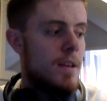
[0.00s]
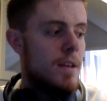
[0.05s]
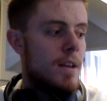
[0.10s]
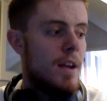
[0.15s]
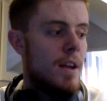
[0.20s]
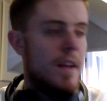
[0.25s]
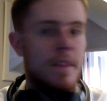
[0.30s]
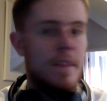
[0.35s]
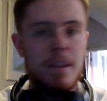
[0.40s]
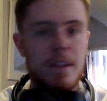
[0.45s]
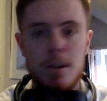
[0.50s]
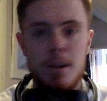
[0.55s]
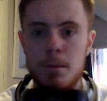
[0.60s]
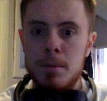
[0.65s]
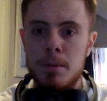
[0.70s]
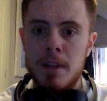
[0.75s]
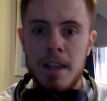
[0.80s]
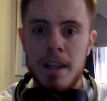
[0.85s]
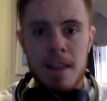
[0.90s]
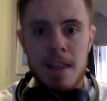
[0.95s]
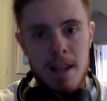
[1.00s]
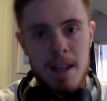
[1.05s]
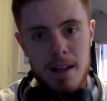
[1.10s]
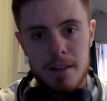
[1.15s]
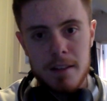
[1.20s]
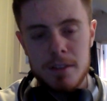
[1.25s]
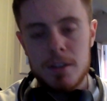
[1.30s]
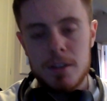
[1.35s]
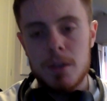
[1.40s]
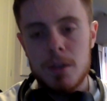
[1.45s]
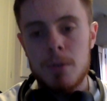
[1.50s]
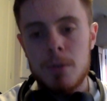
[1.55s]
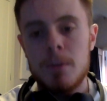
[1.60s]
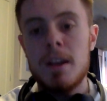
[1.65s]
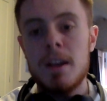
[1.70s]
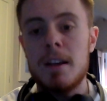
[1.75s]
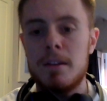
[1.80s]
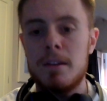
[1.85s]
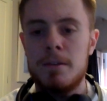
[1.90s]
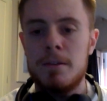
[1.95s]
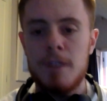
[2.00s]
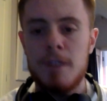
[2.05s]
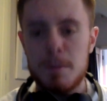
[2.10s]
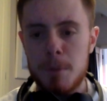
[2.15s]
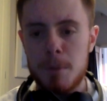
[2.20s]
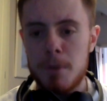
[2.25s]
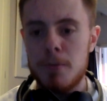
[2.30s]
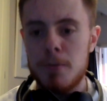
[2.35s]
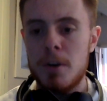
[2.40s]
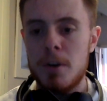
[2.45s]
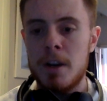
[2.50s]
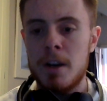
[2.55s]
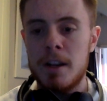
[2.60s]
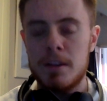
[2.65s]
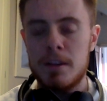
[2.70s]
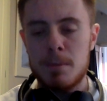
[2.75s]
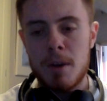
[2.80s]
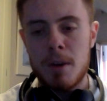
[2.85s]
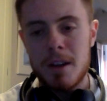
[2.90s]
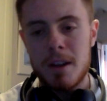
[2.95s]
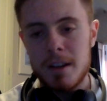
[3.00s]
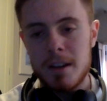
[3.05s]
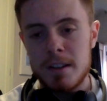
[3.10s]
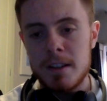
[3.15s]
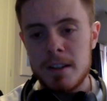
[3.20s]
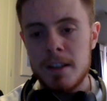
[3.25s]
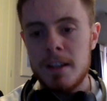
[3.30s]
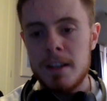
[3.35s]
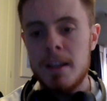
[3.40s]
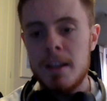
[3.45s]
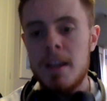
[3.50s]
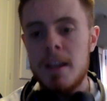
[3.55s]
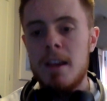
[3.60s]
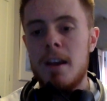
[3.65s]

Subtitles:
and then I'll play that. So yeah, Flashback Friday, that's my idea.